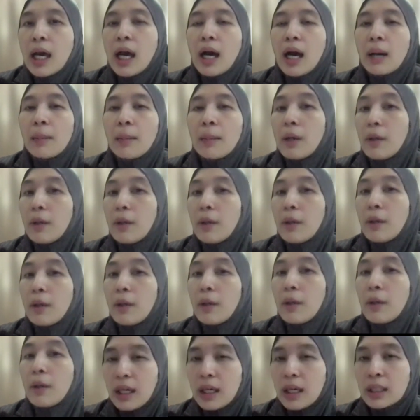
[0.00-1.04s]
although
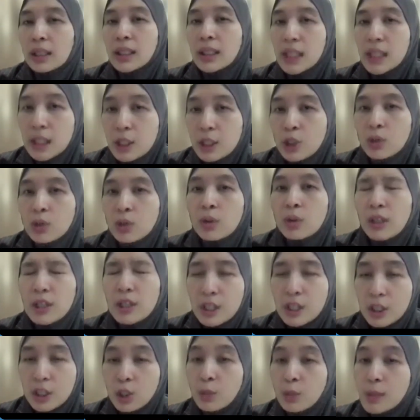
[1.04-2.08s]
they are keen to
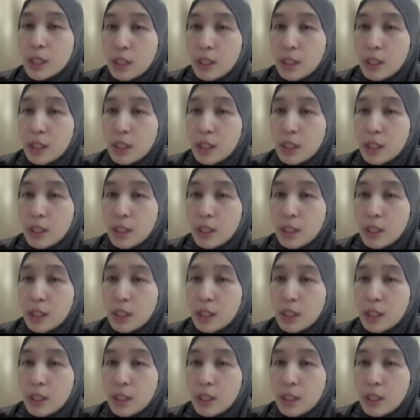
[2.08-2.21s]
continue to be